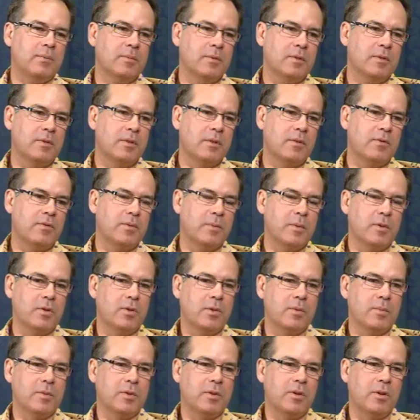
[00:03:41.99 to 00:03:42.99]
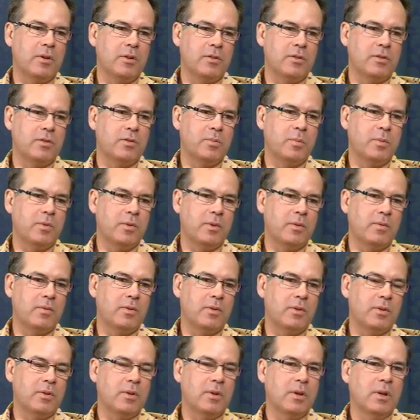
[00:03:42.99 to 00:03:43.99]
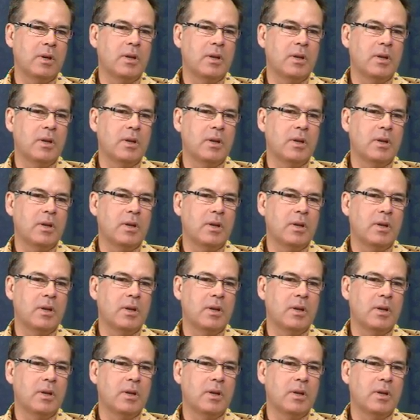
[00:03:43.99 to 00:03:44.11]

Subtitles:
So from a dermatologist's point of view,